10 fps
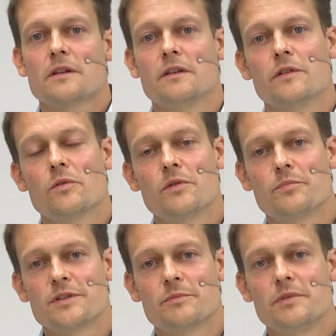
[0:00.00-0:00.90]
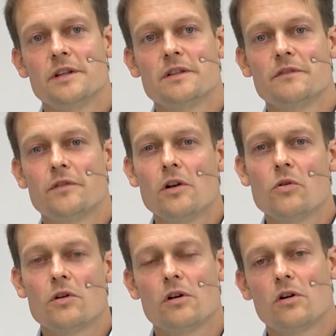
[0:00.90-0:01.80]
giving you the possibility for
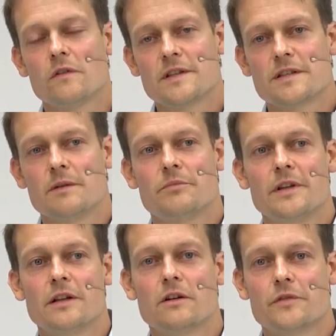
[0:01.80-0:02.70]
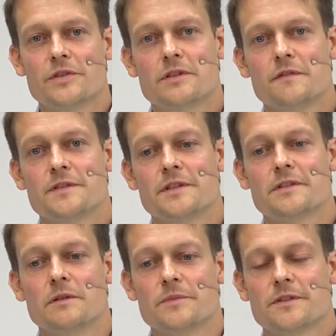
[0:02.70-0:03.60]
local oversampling of your stiff
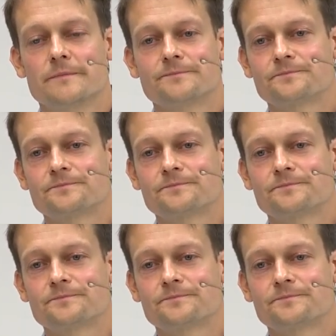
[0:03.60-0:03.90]
systems.